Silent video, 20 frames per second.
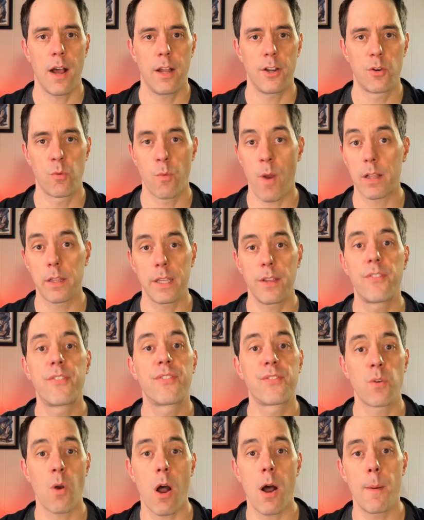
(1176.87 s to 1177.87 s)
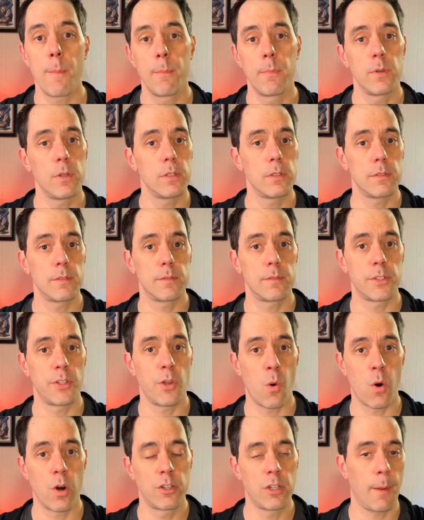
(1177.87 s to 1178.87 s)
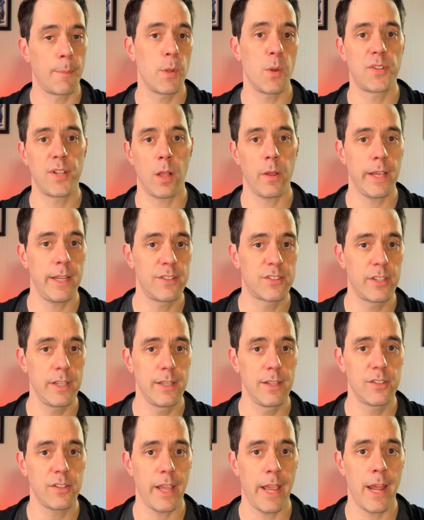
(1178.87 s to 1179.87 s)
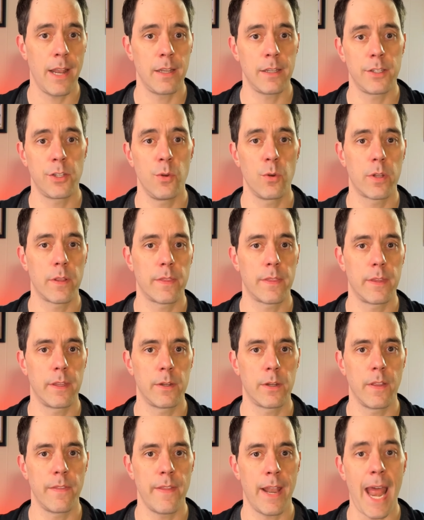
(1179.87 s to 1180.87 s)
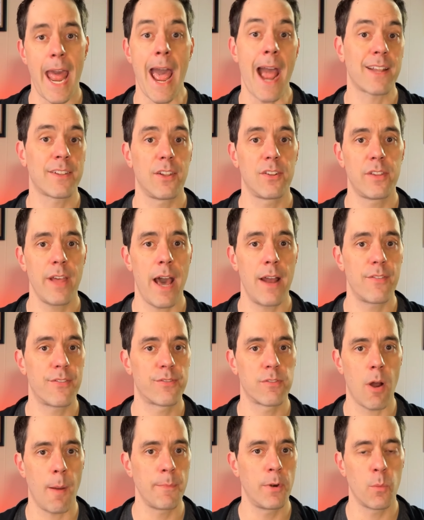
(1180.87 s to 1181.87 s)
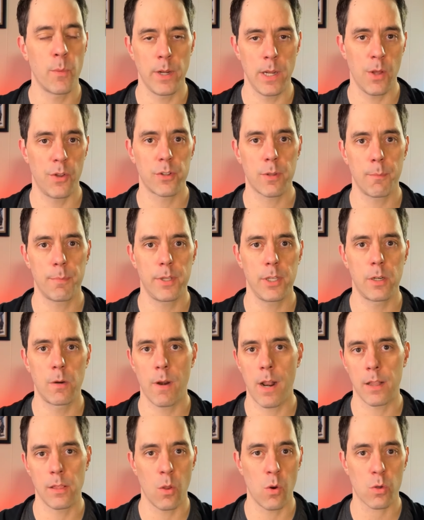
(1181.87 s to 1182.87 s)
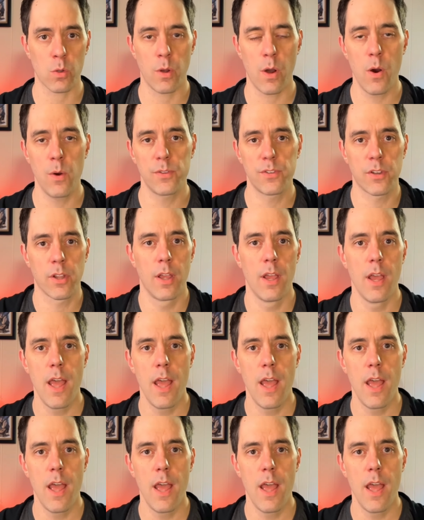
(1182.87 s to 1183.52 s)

directly from your WSL instance, and you can then access that from your Windows computer on localhost.